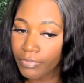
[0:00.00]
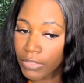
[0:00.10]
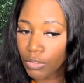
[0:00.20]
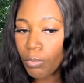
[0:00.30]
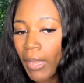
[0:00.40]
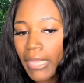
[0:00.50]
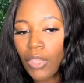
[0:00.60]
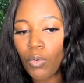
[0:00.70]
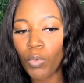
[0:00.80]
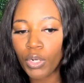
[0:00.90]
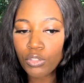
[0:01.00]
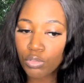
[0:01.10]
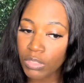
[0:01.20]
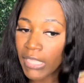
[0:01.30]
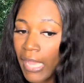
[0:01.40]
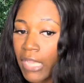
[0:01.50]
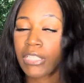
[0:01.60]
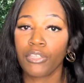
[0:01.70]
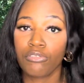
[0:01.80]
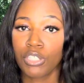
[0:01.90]
you might get one or two snags
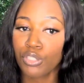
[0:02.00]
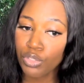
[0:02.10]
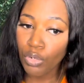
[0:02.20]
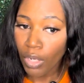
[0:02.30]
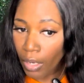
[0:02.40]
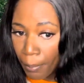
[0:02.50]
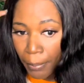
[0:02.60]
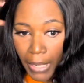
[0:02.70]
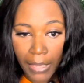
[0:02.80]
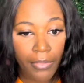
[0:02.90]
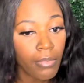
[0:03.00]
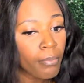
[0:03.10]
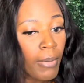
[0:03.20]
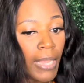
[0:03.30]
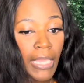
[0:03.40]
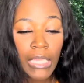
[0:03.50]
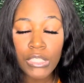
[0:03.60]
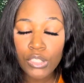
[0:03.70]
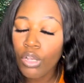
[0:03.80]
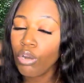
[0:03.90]
like you just saw, but my
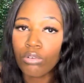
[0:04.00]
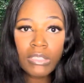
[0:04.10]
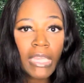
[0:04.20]
hands go